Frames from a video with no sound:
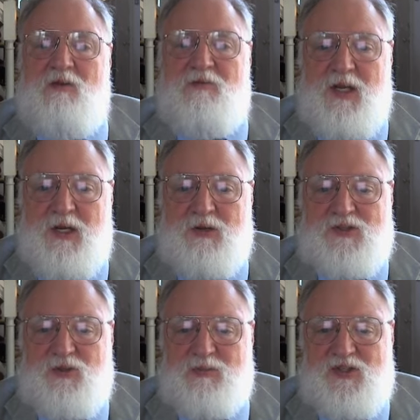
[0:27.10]

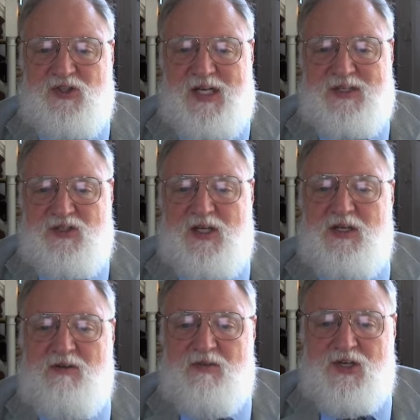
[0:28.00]
Figures from the state's
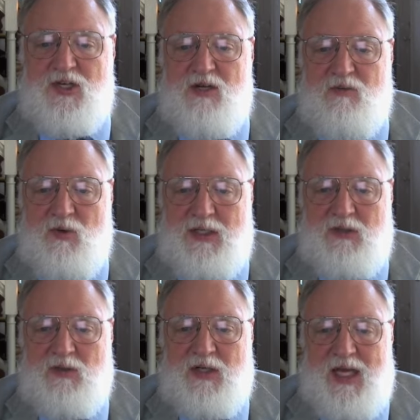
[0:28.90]
Division of
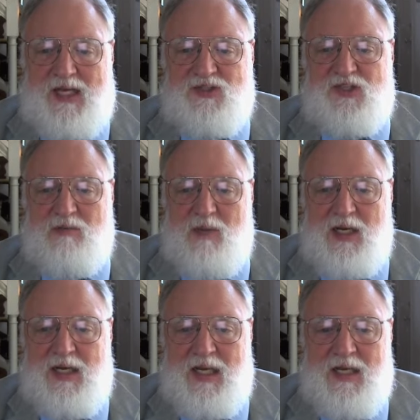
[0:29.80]
Oil, Gas, and
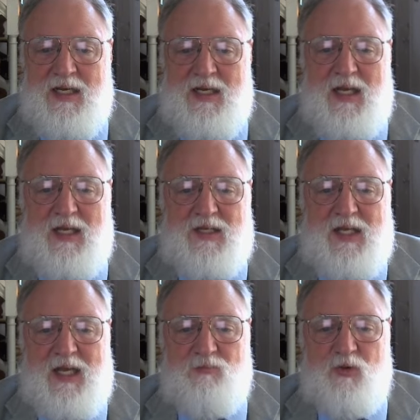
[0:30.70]
Mining
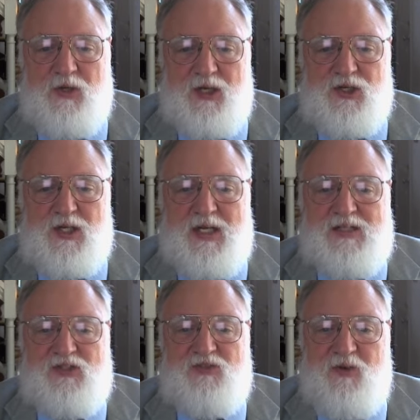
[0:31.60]
indicate production
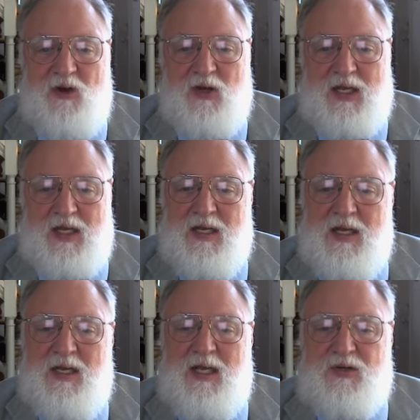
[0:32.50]
is falling
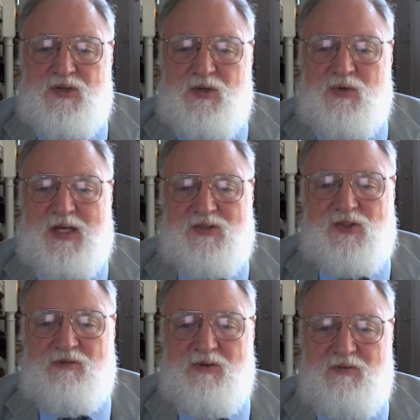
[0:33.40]
in
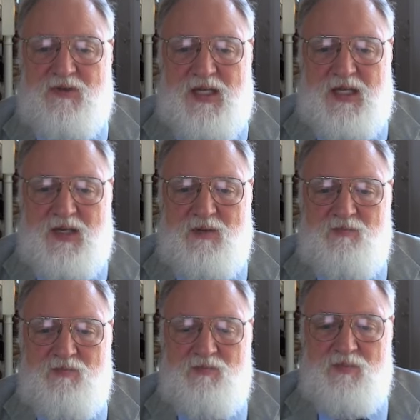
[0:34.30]
2015.
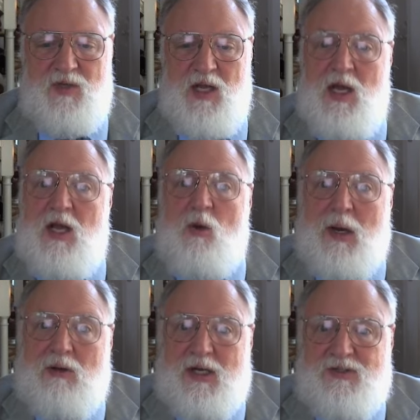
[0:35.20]

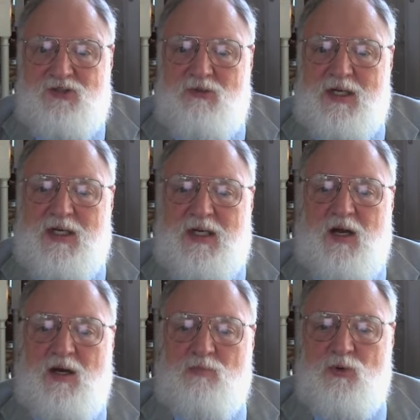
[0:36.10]
While not strictly
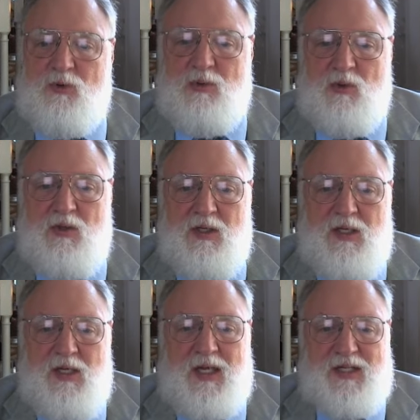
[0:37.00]
comparable,
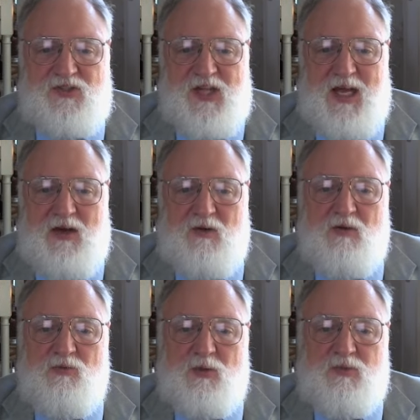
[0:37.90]
it's
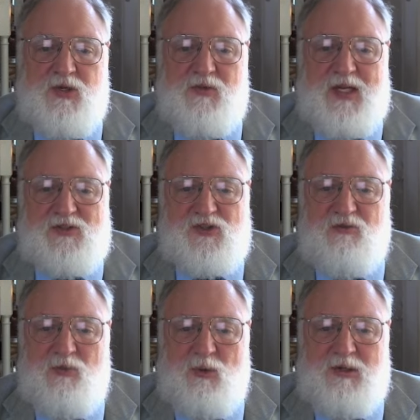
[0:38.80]
down from
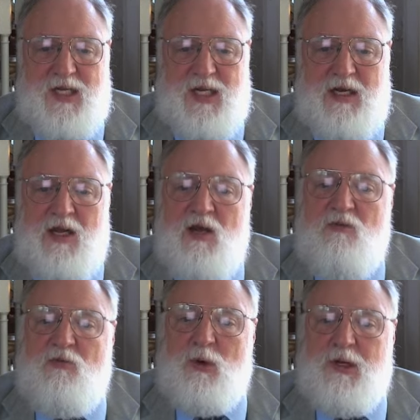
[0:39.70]
2014
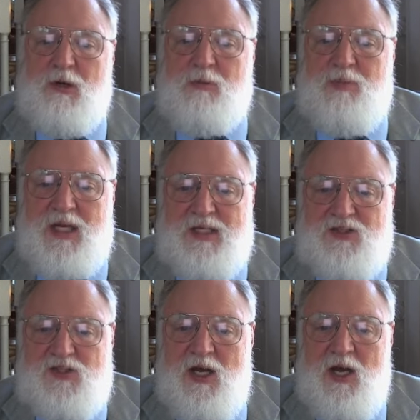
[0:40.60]
four-year
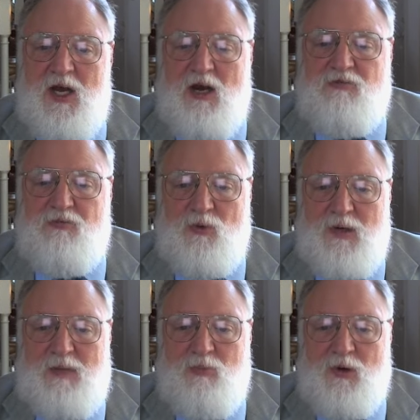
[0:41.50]
peaks of
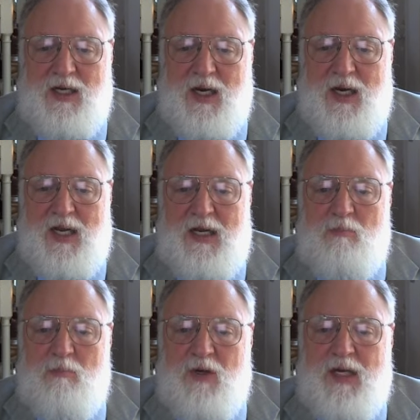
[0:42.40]

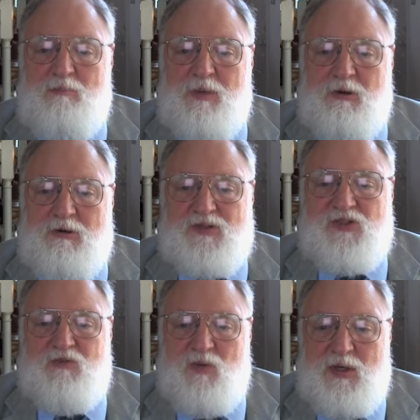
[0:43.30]
40.9 million
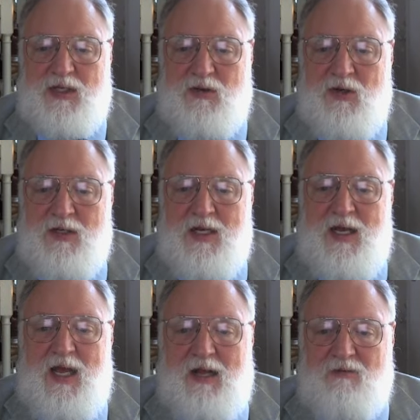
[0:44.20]
barrels of oil
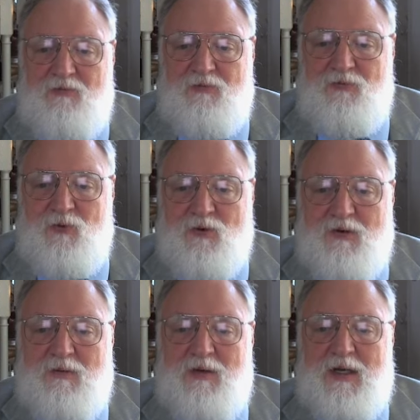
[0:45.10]
and
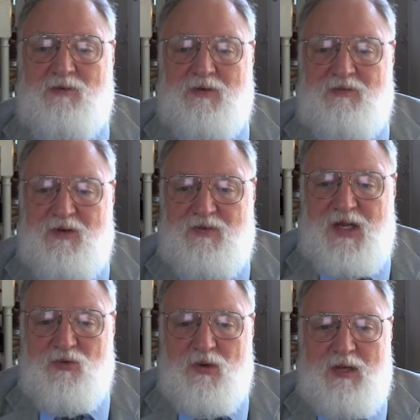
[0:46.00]

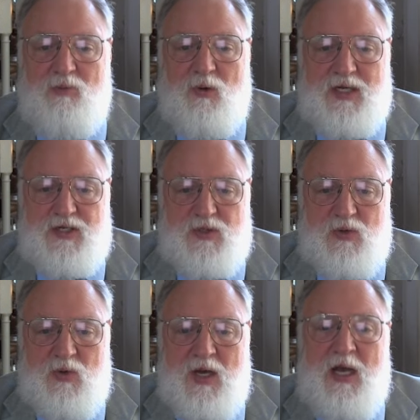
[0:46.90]

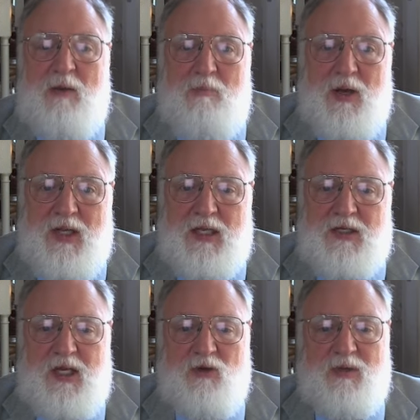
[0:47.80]
453.2
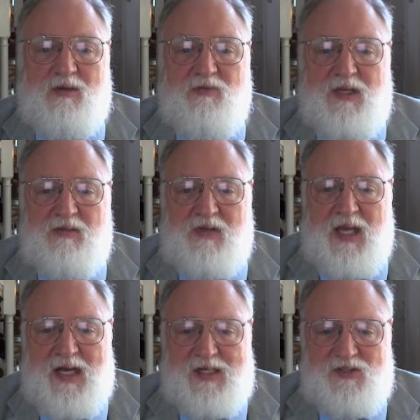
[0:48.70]
billion cubic feet of
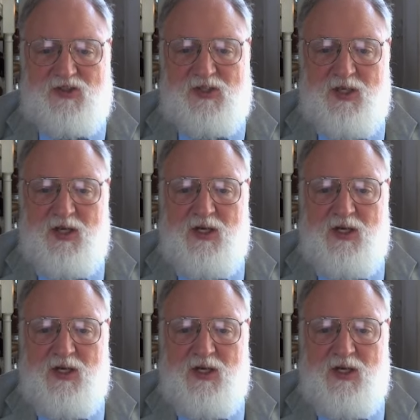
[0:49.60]
gas